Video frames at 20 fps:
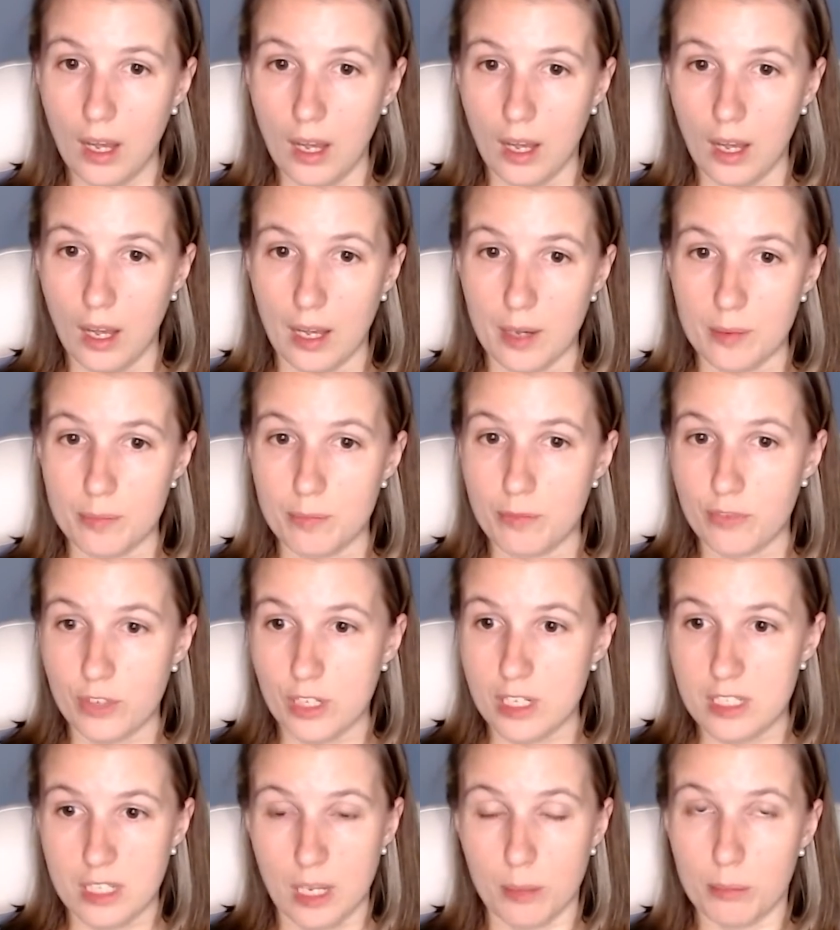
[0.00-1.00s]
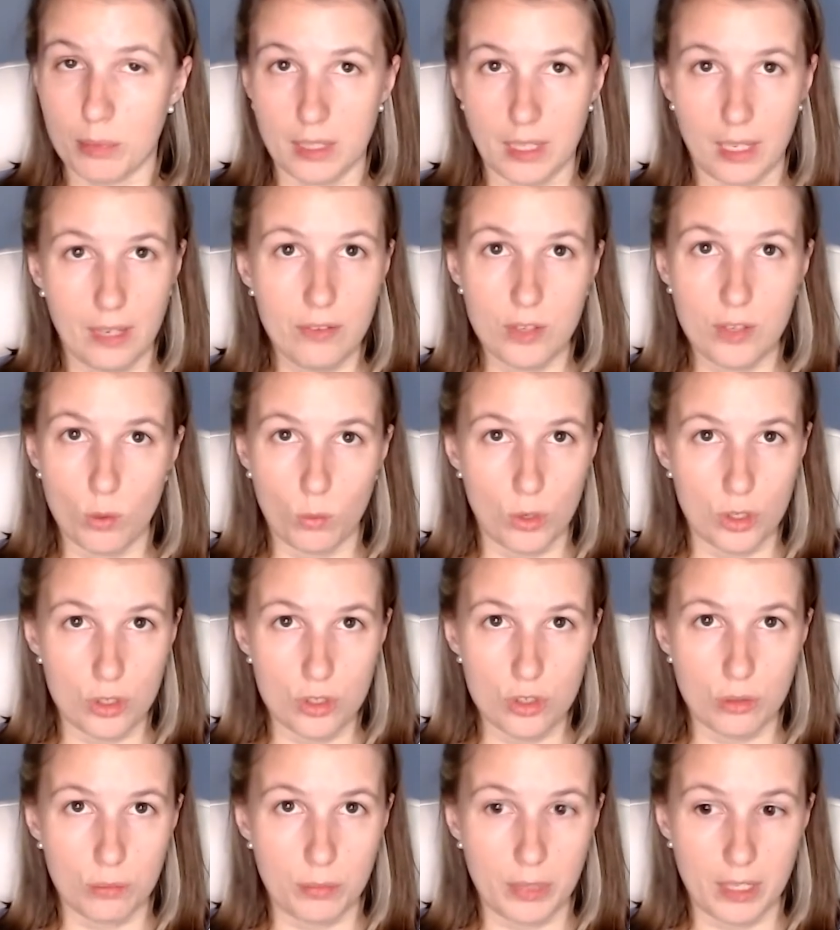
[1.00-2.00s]
For example, if you want
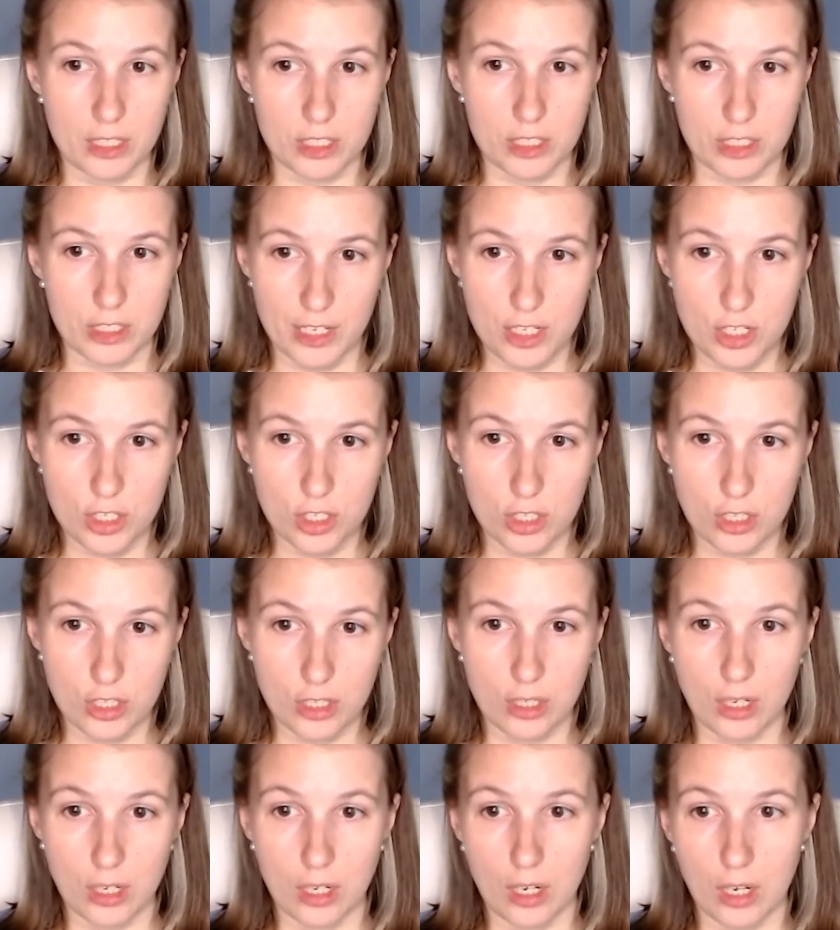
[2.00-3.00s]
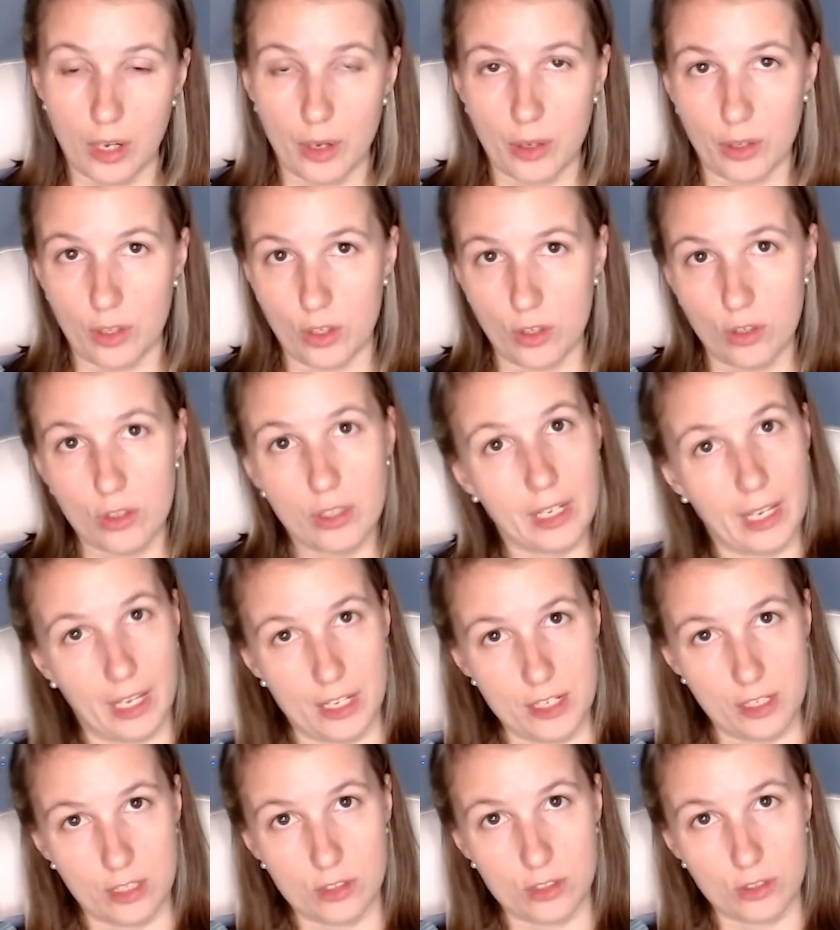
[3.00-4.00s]
to be a writer, your
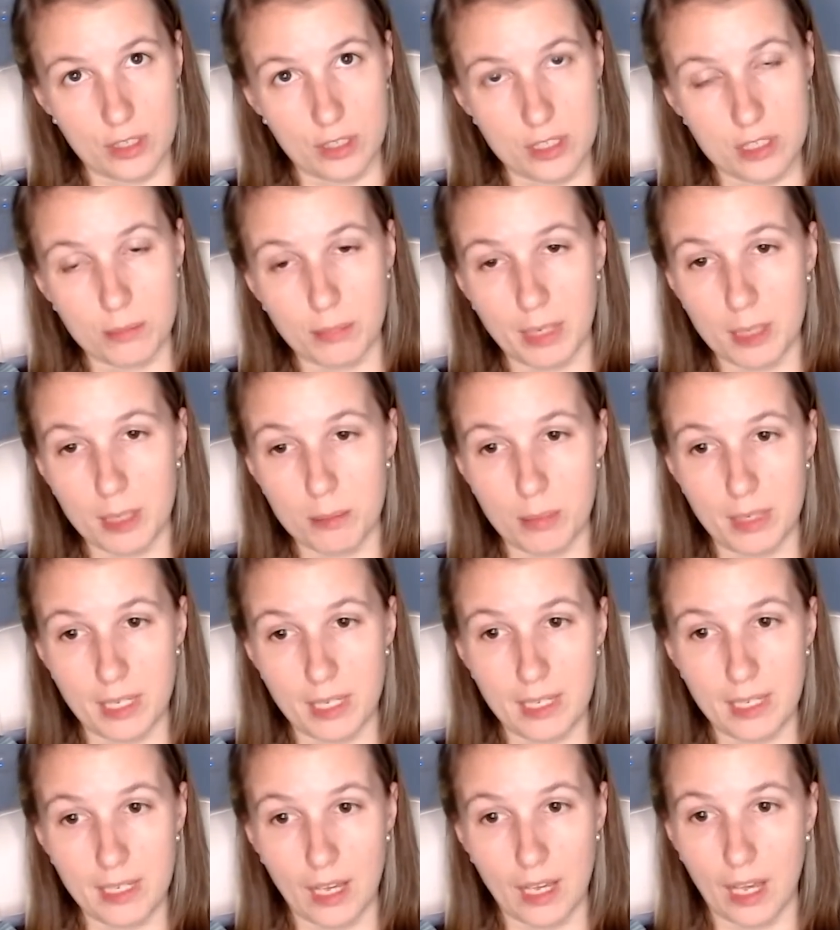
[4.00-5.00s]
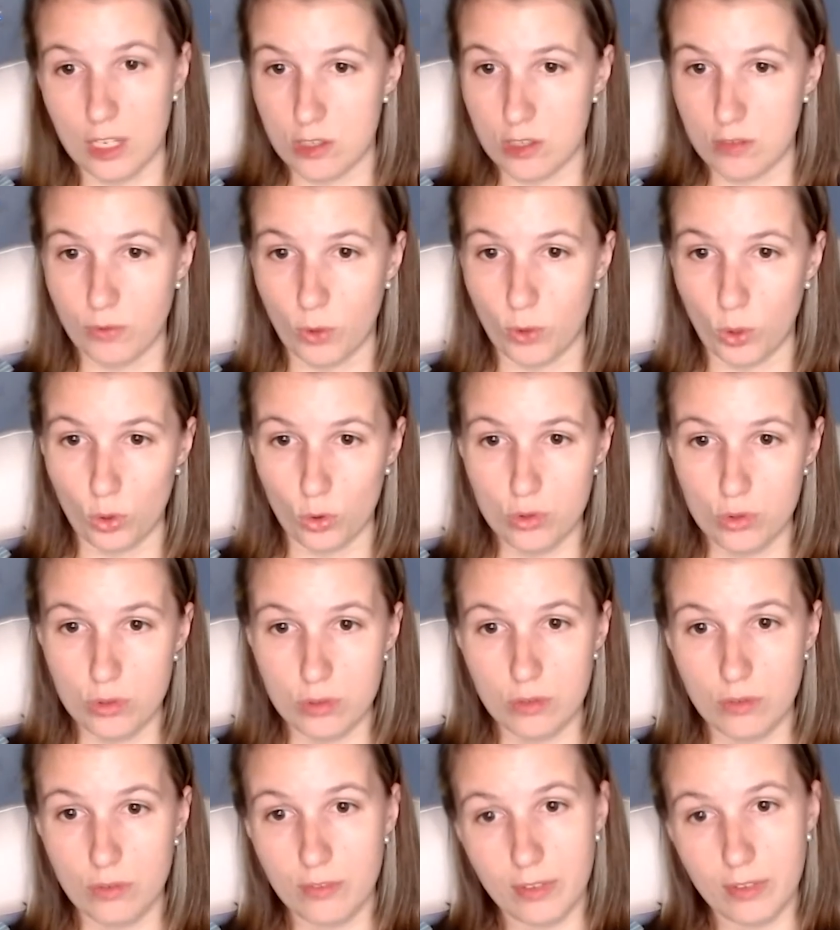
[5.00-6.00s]
categories may be as
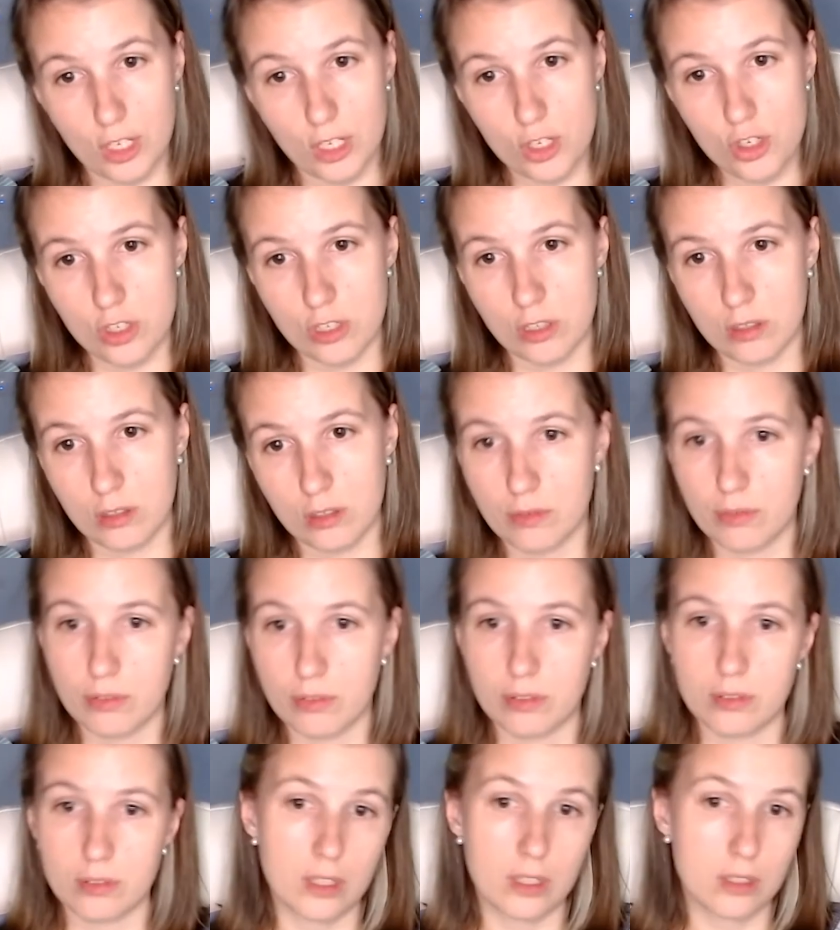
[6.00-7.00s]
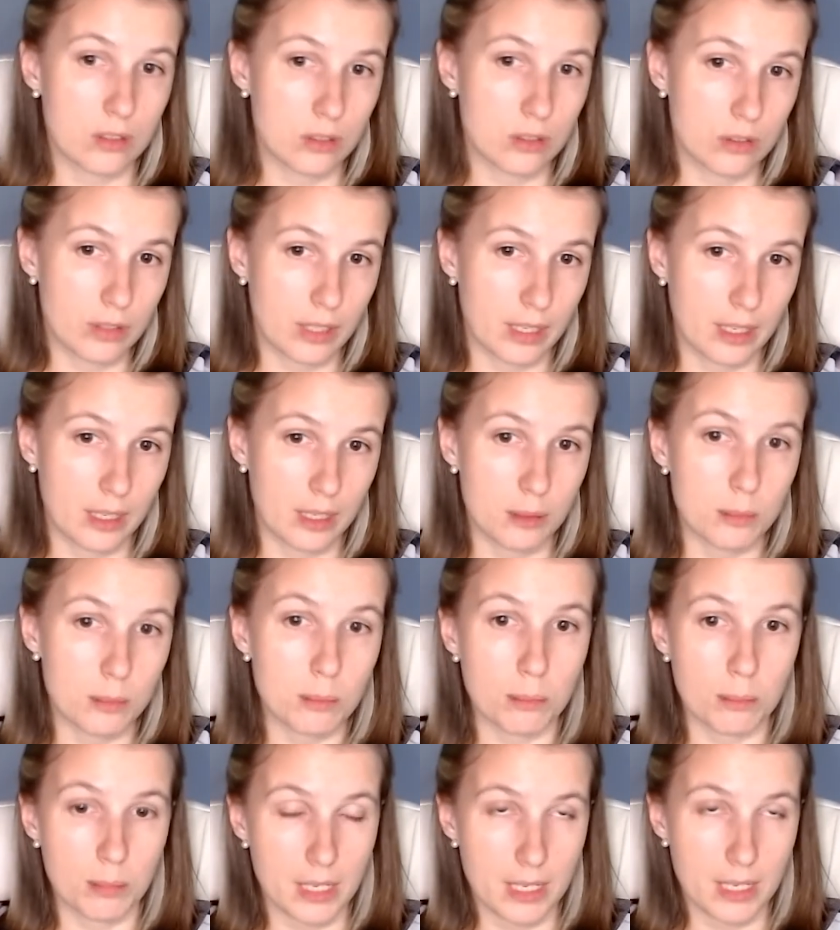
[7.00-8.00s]
follows: fiction, food and cooking,
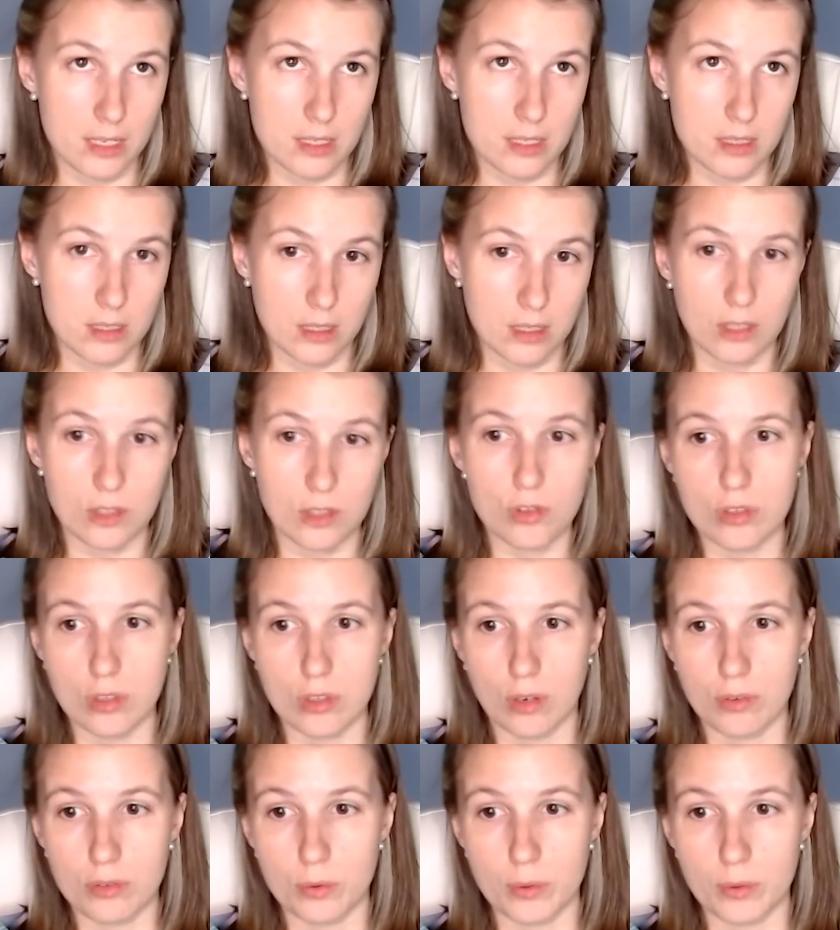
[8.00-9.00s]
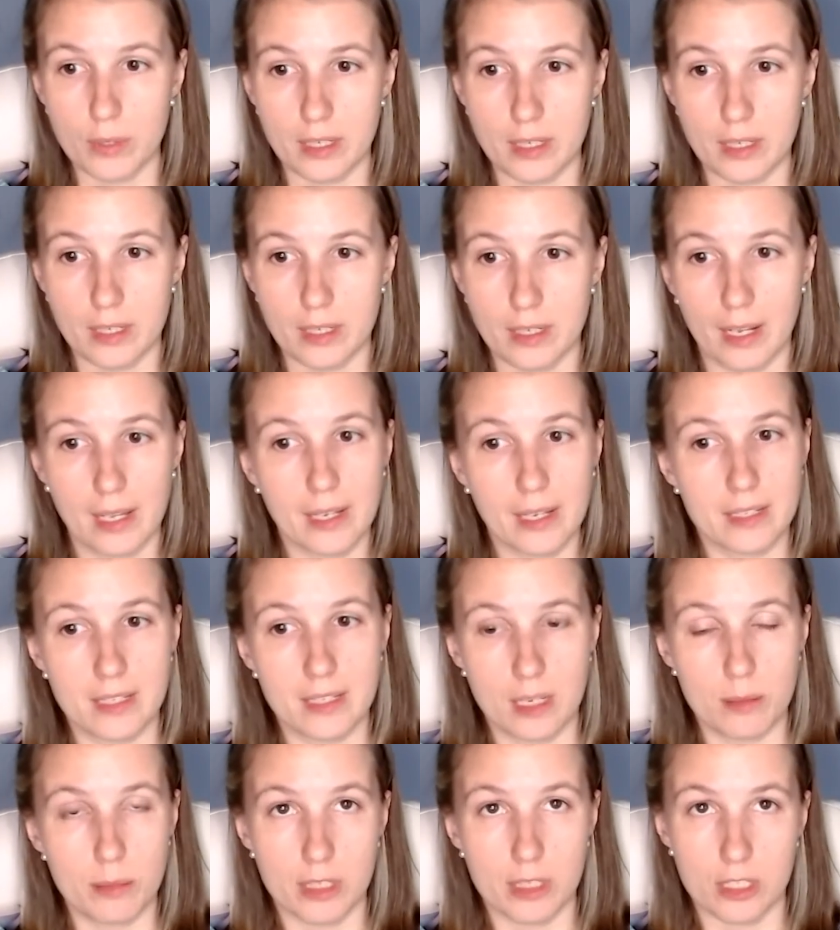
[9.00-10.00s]
medicine, software,
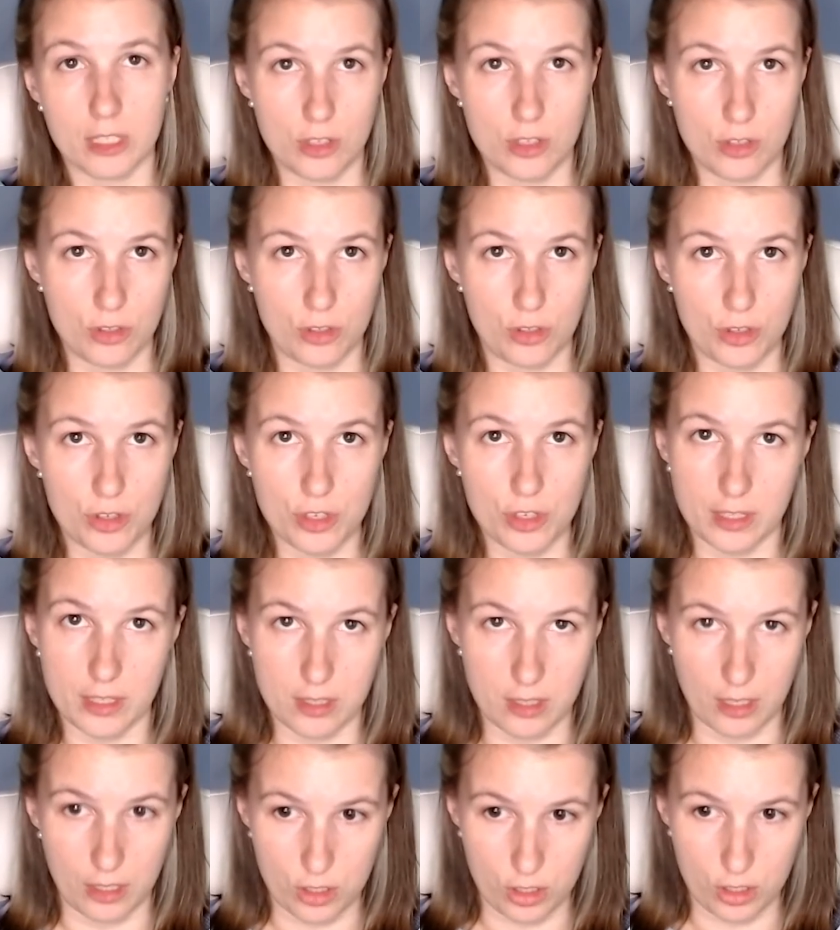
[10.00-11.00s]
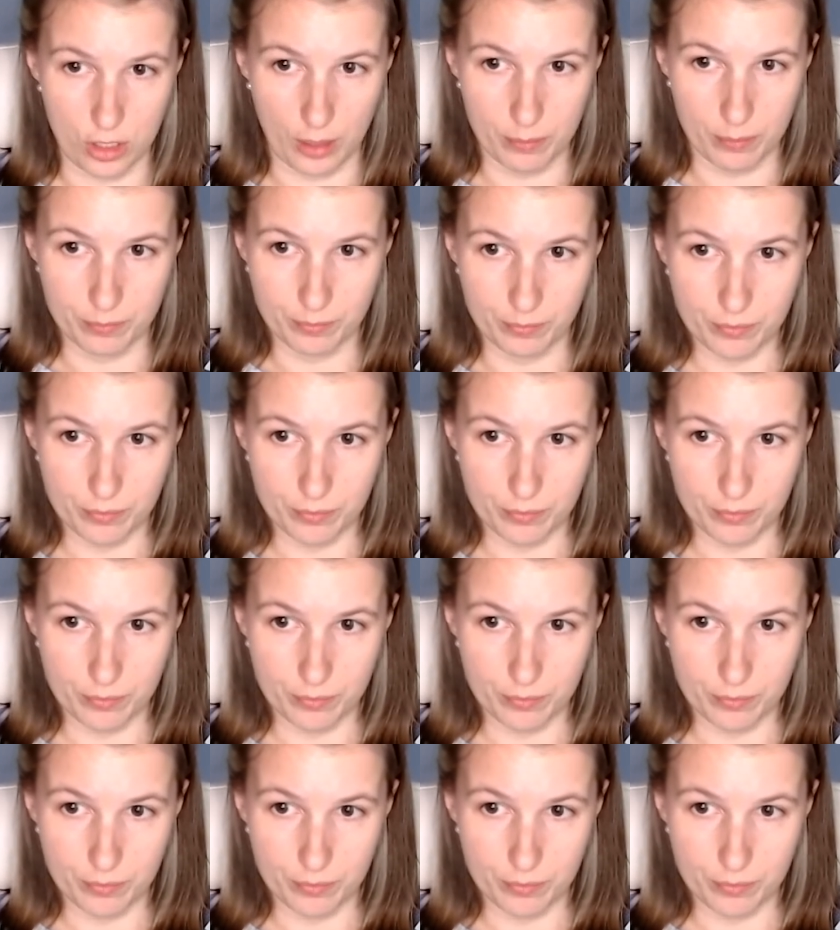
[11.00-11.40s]
academic research, etc.